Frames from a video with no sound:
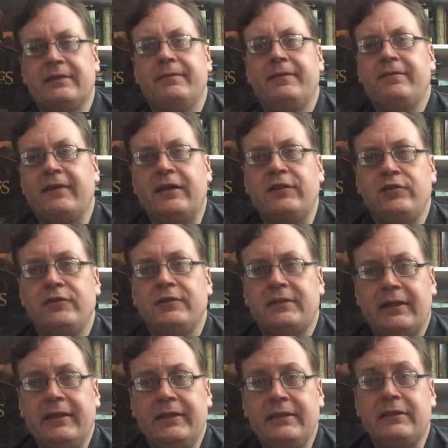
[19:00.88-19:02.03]
some adventures,
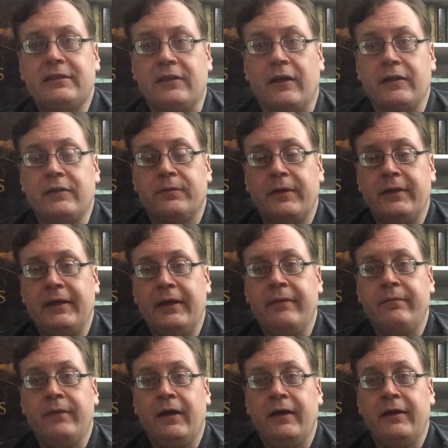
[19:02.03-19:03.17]
and it starts with
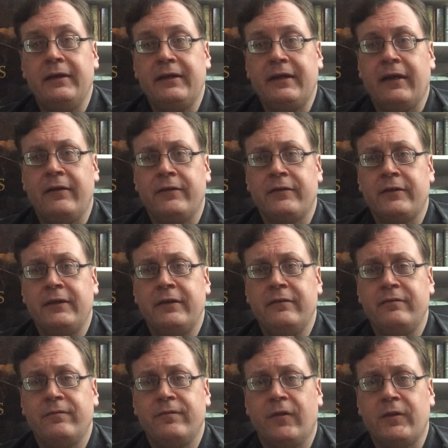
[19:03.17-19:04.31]
him encountering
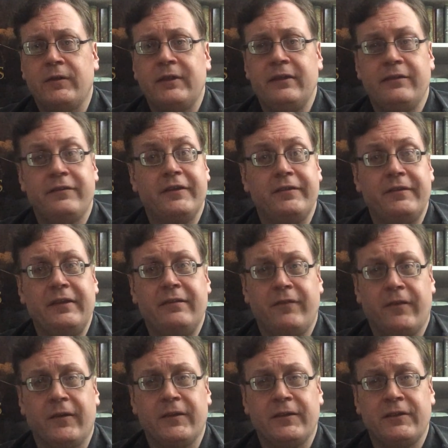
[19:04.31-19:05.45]
14 or 15
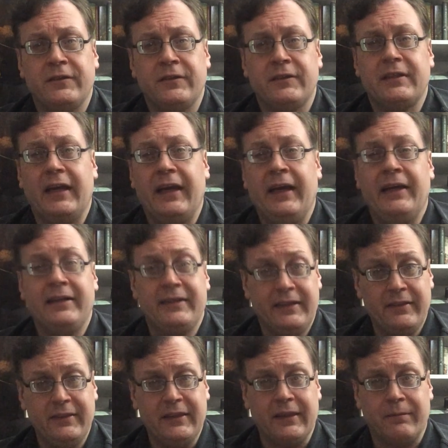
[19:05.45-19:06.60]
foresters and
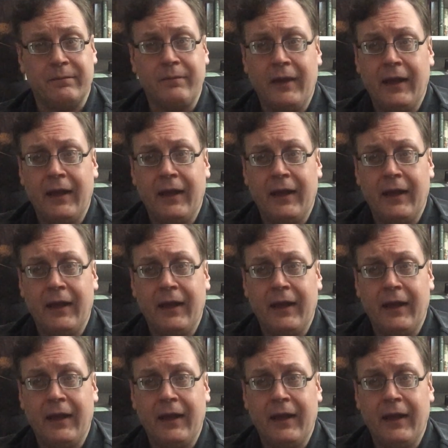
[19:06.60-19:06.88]
killing them.